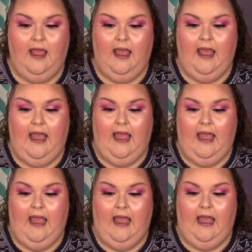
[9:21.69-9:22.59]

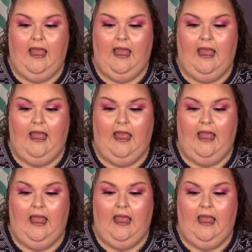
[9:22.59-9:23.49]

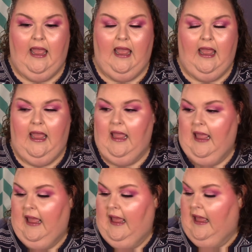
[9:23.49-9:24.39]

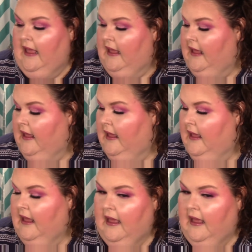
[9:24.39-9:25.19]
Nobody speaks.